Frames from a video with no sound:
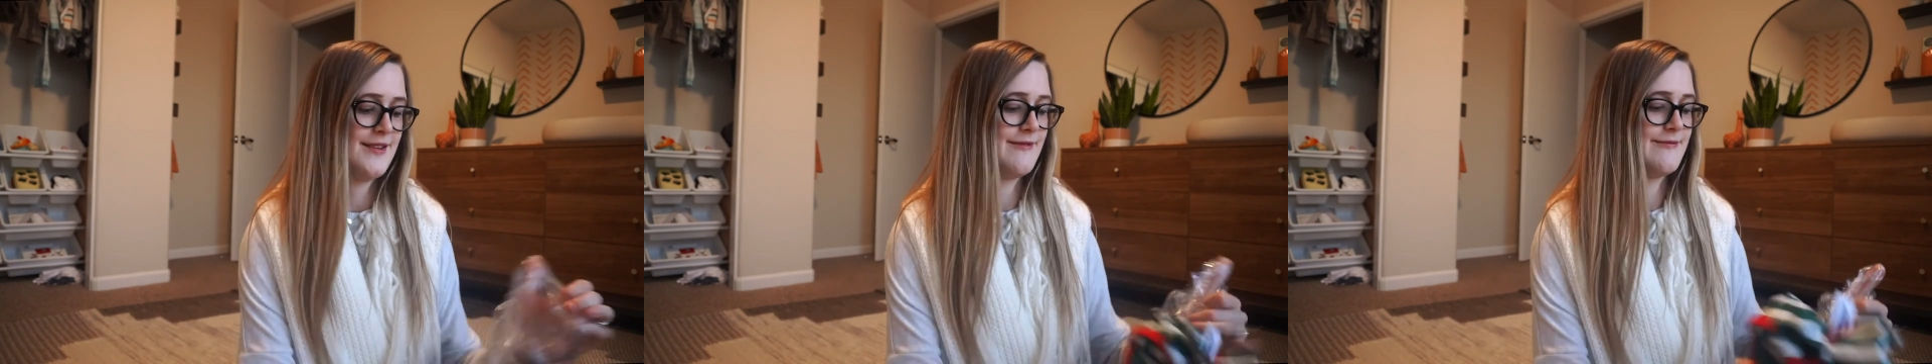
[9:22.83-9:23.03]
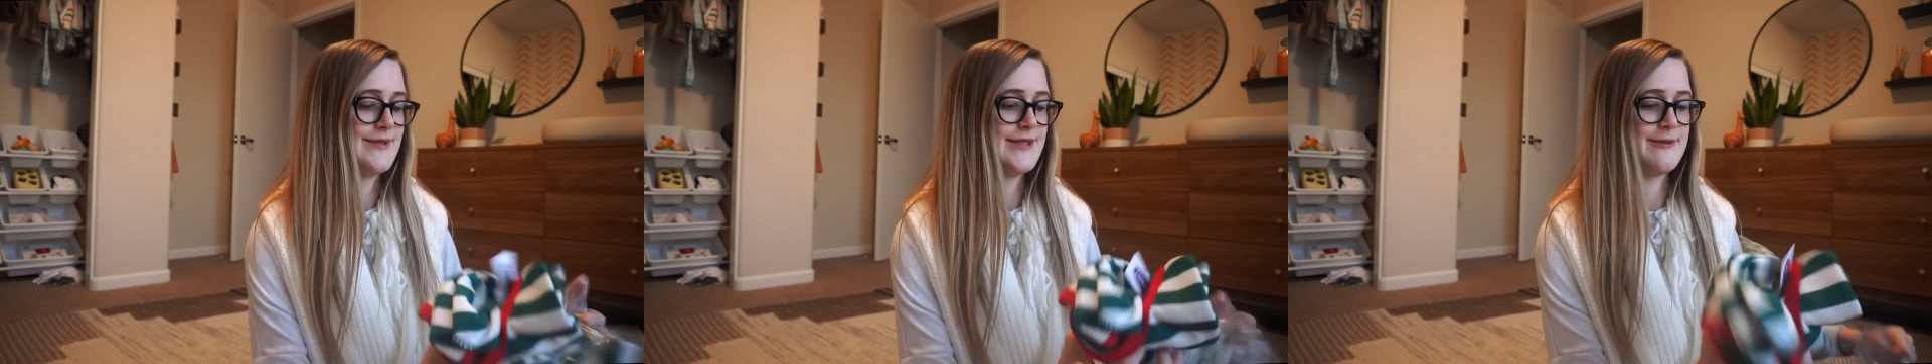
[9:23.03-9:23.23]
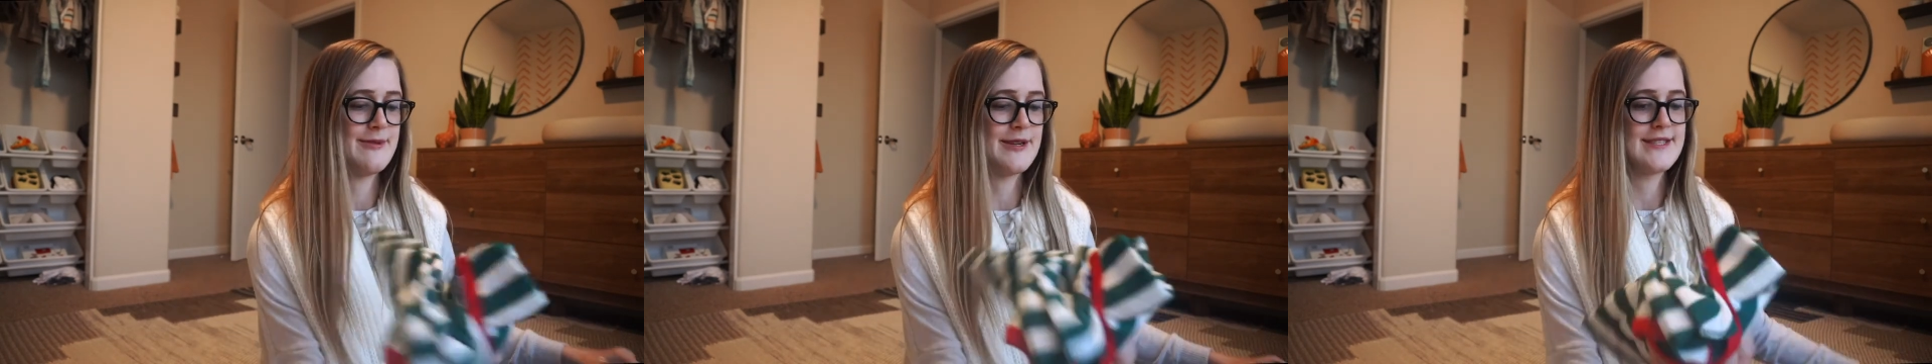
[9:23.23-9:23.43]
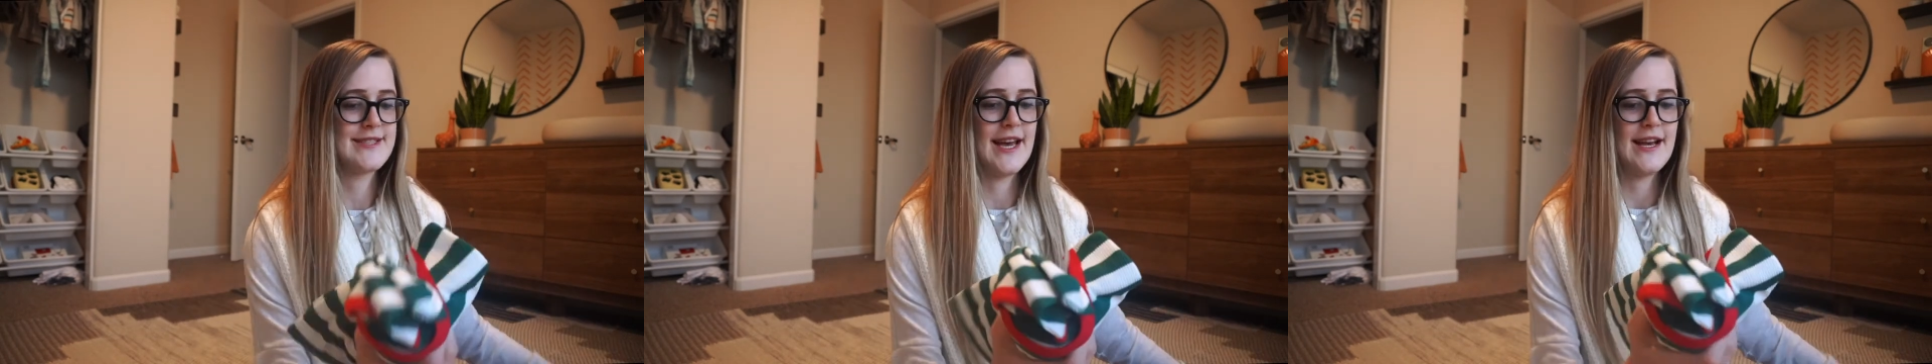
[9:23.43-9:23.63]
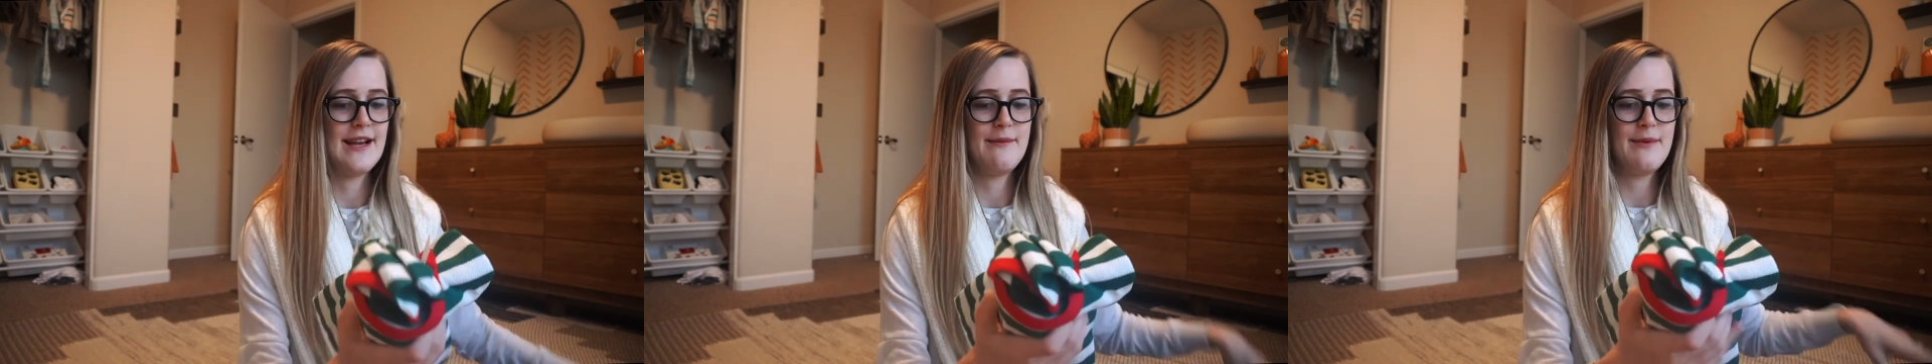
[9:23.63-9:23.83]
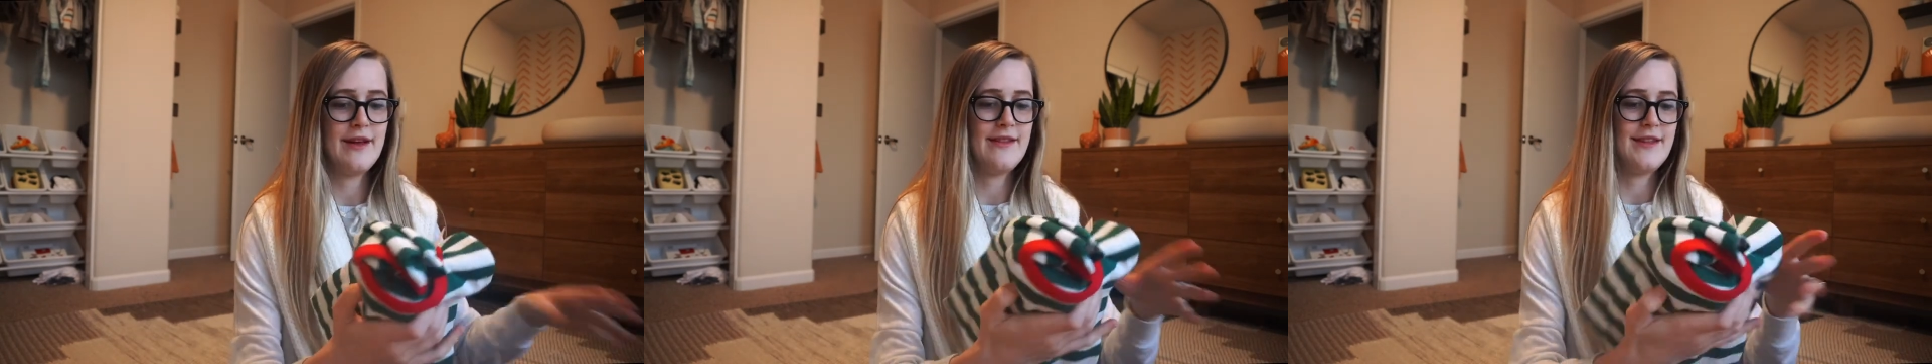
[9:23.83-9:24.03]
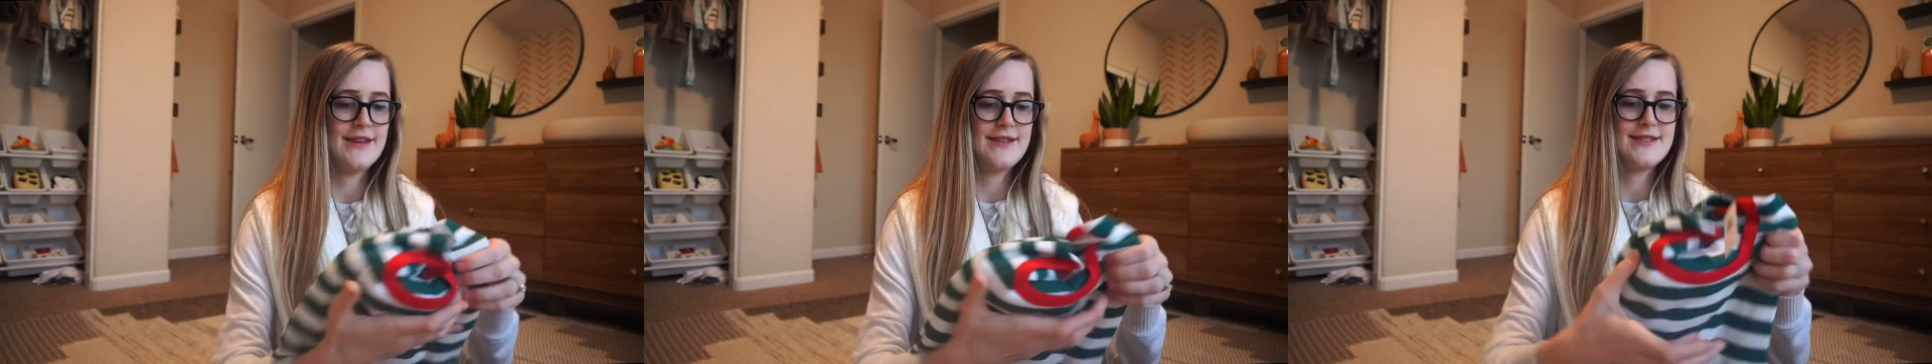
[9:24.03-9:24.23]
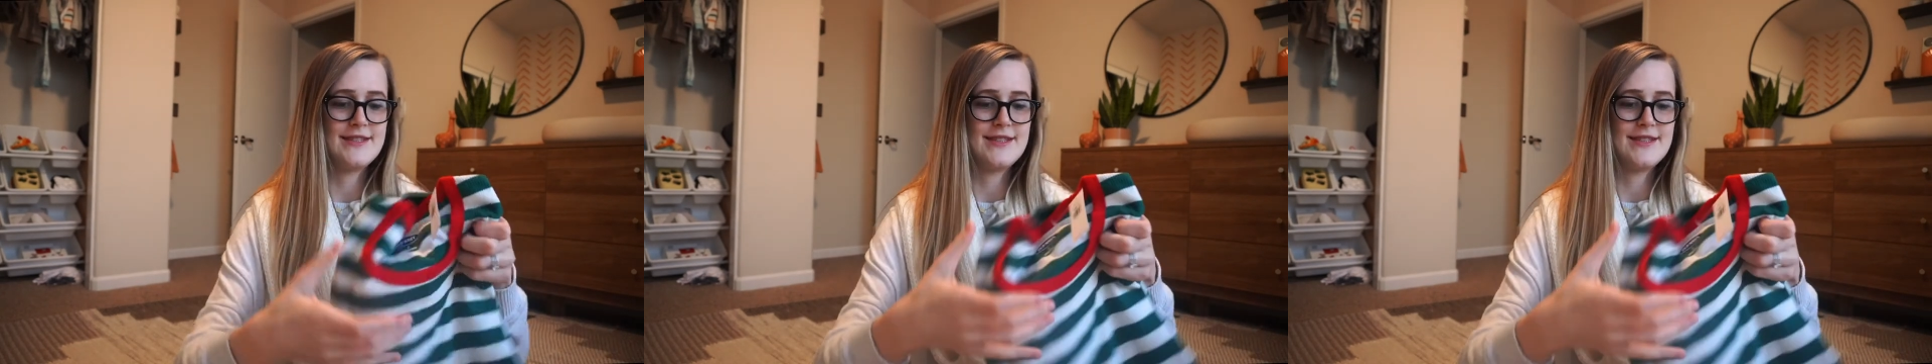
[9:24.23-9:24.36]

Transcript: I'm super excited about this.